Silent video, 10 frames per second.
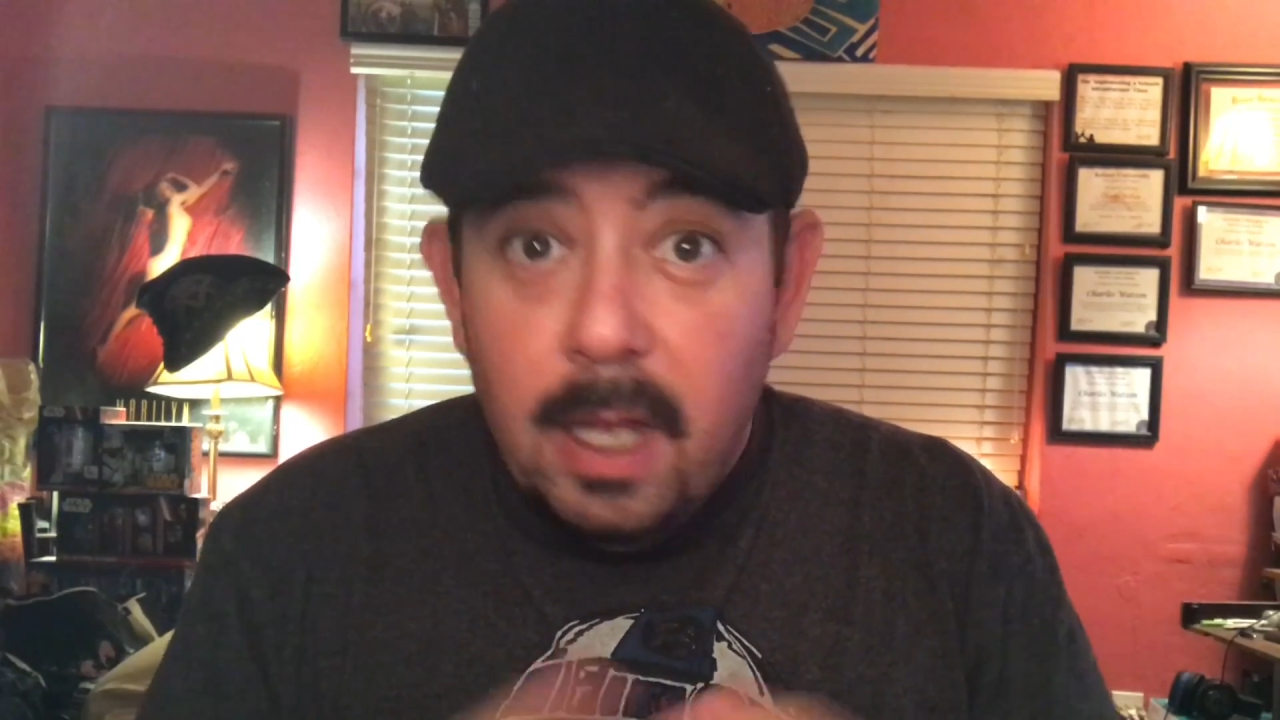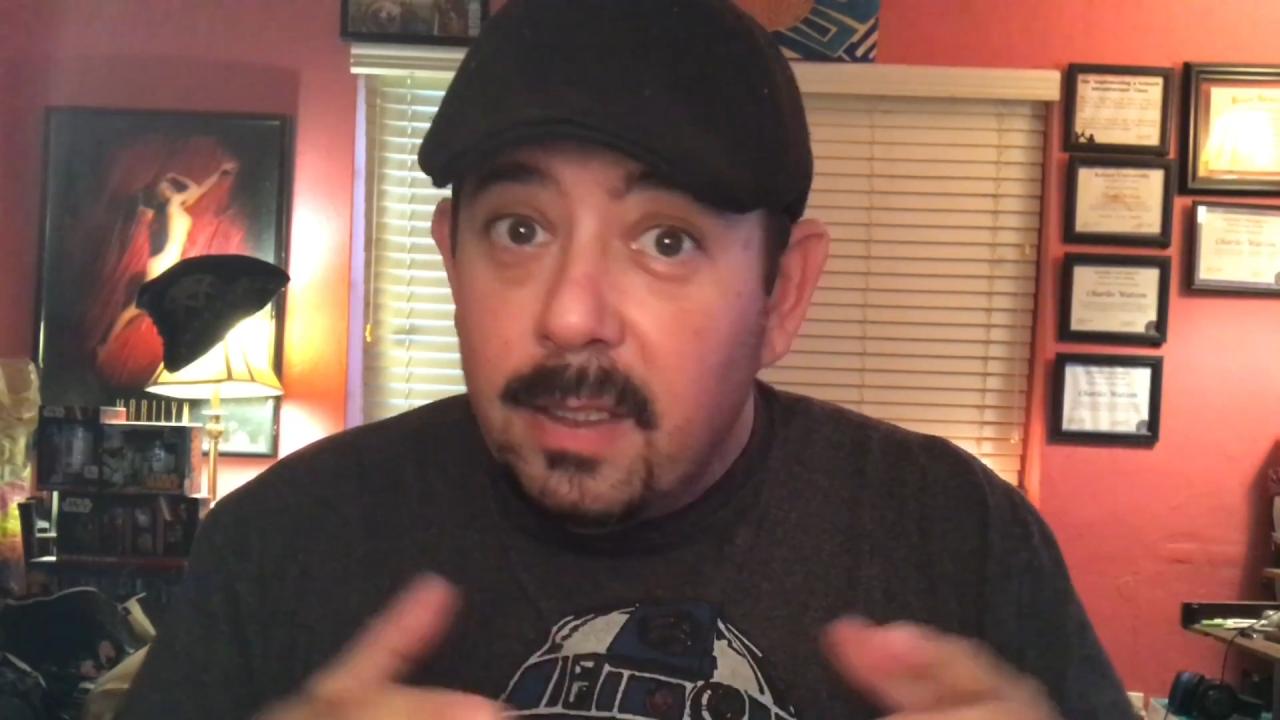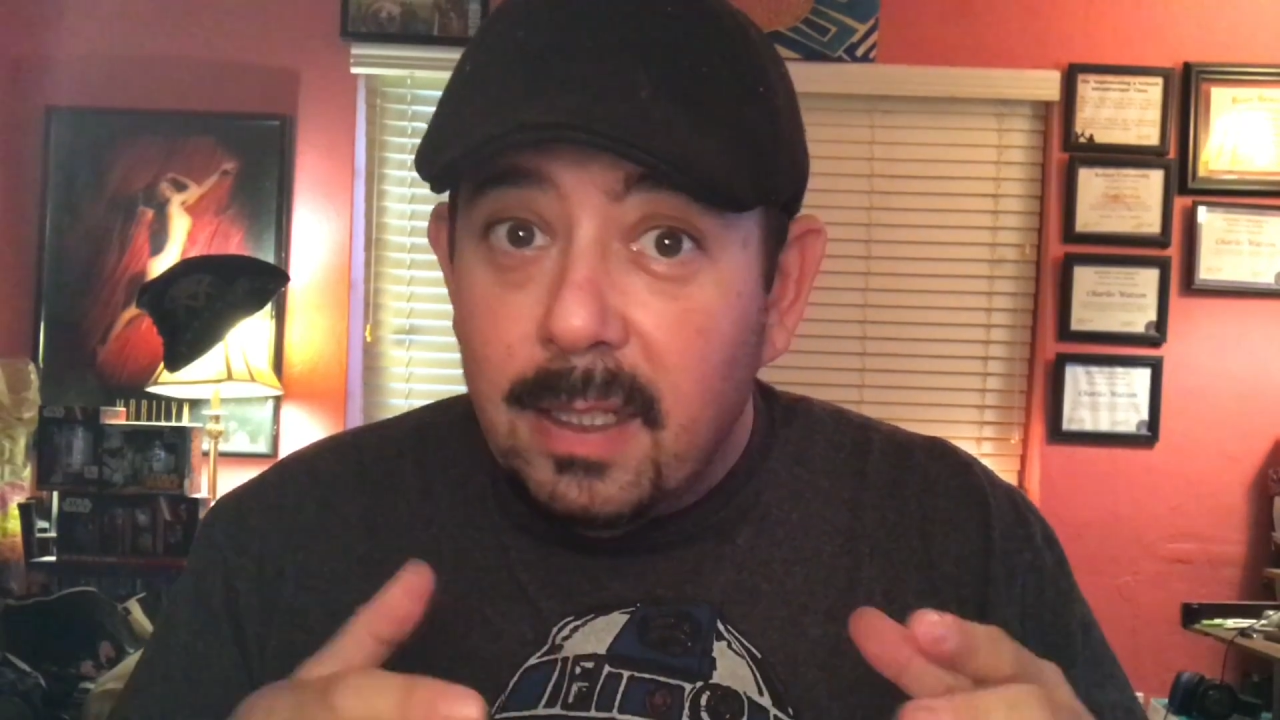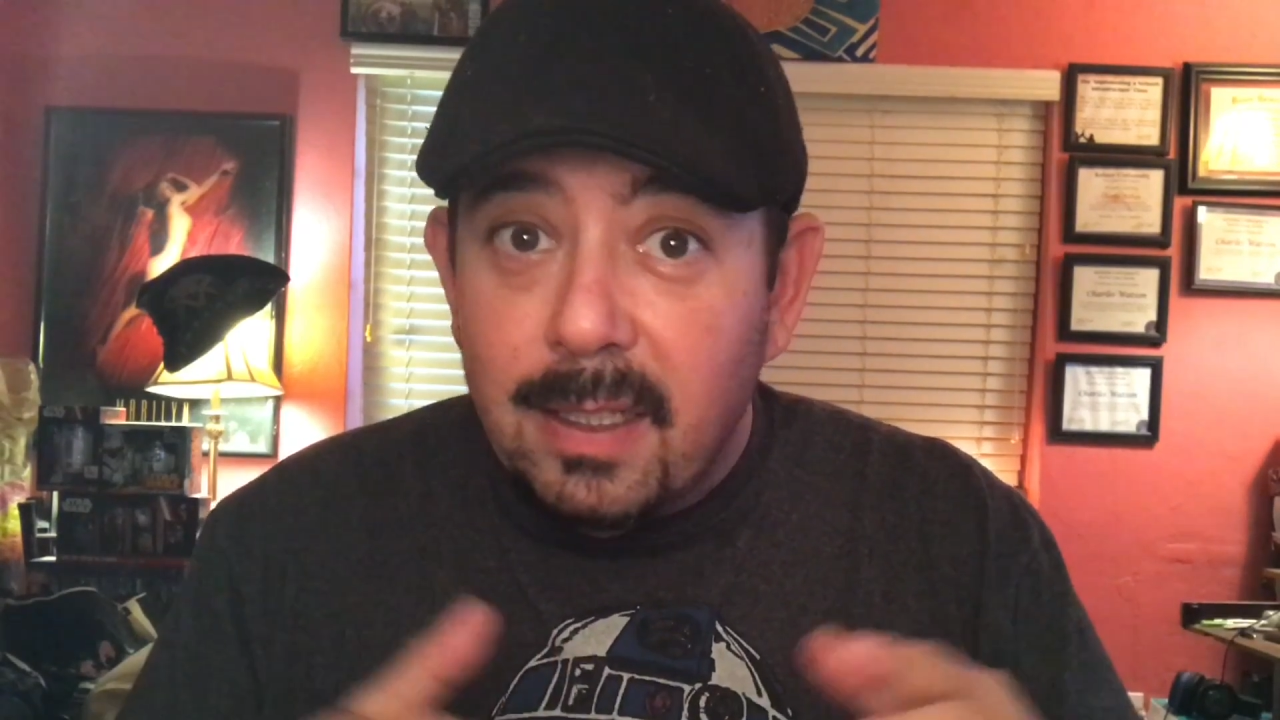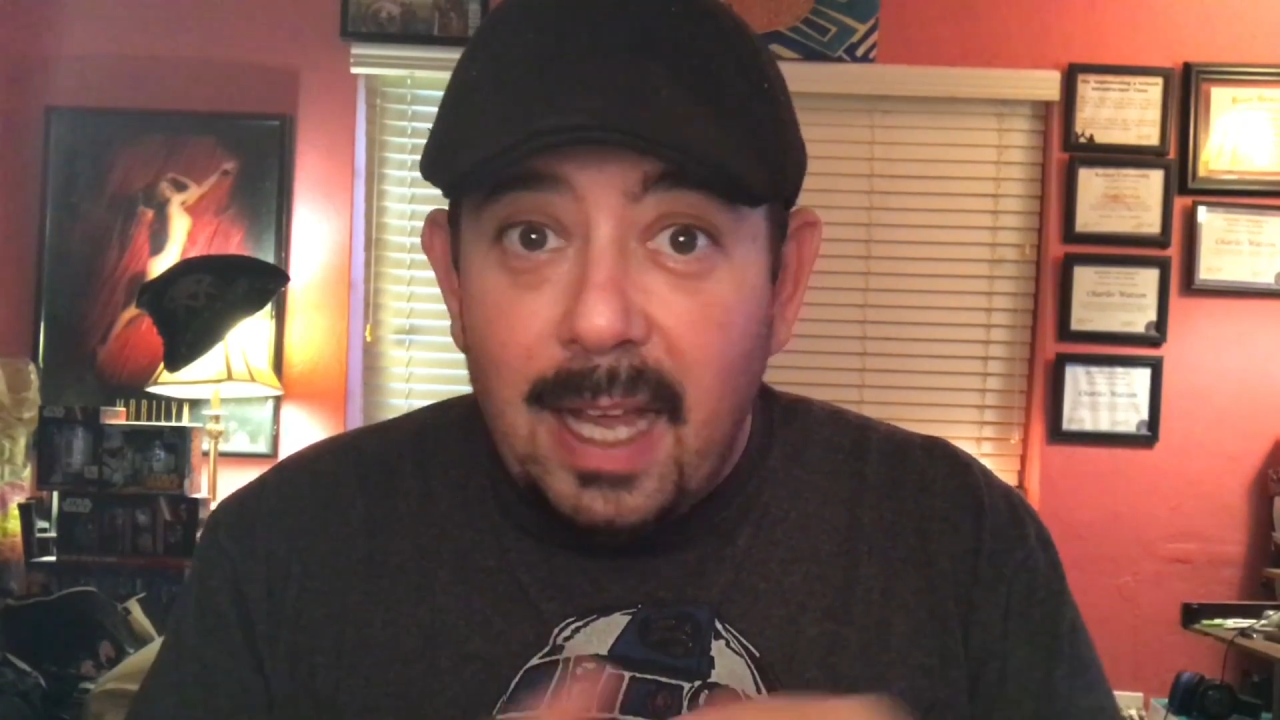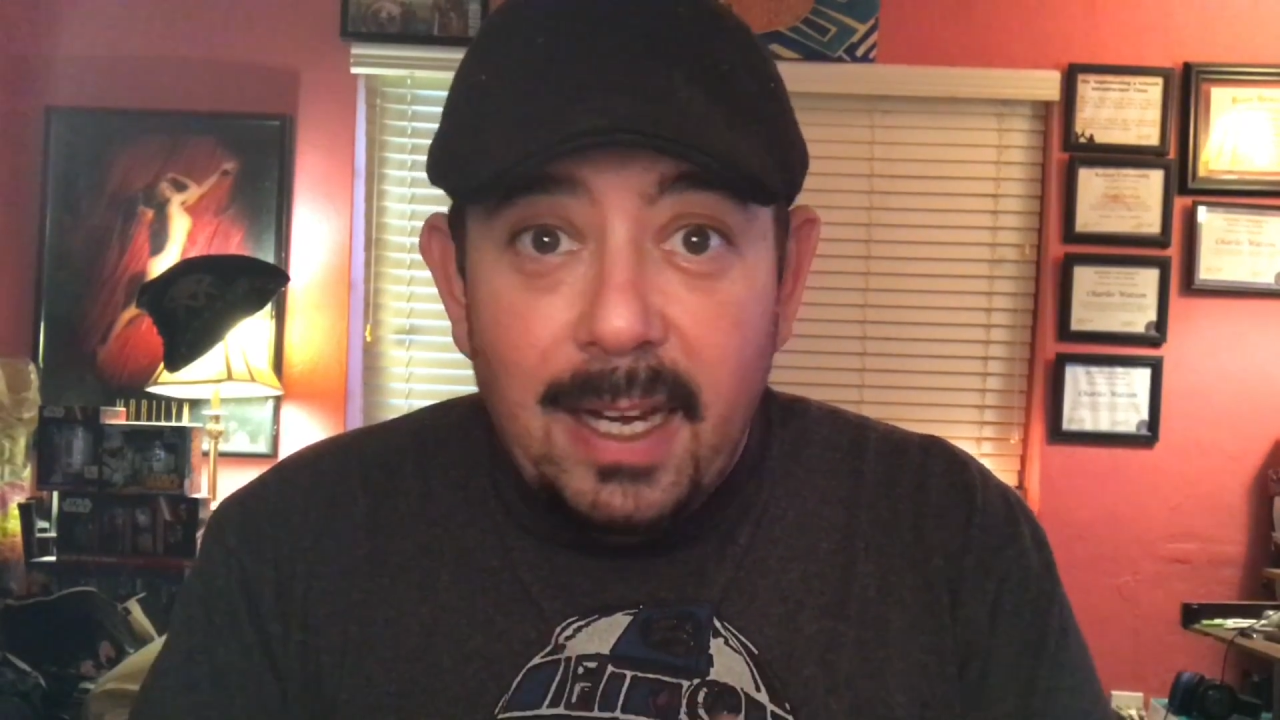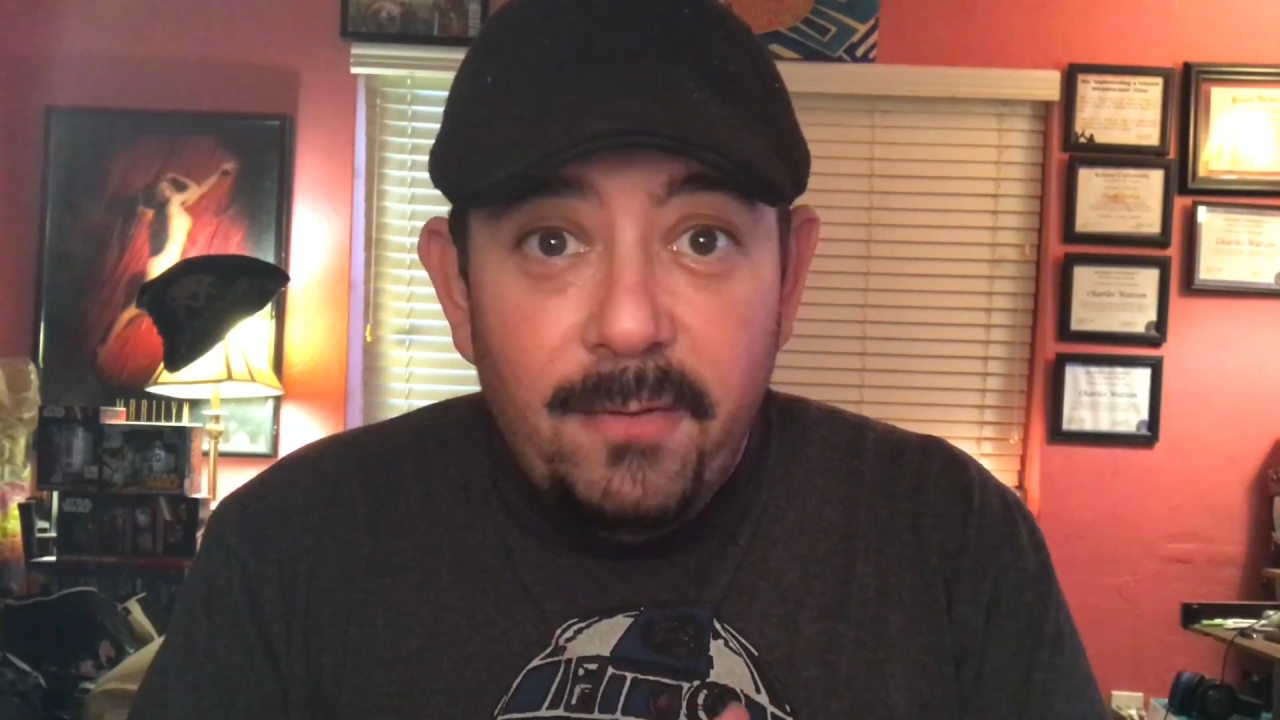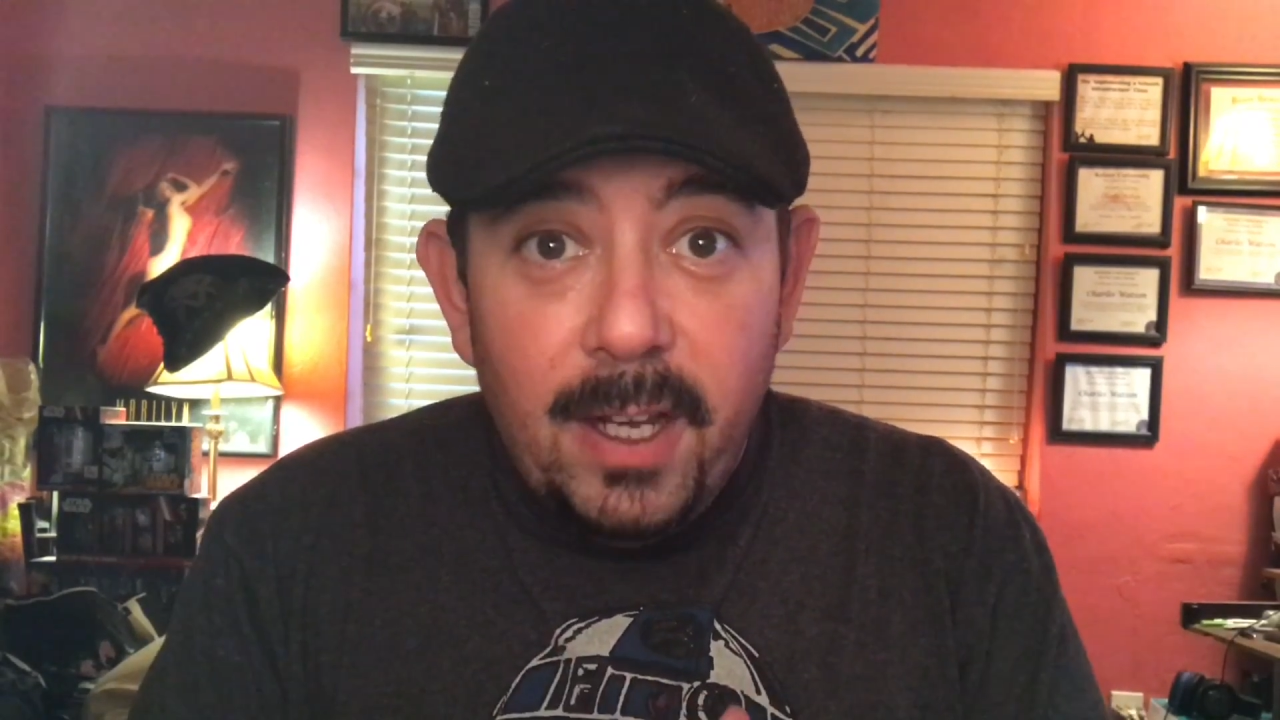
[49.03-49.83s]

It's an exciting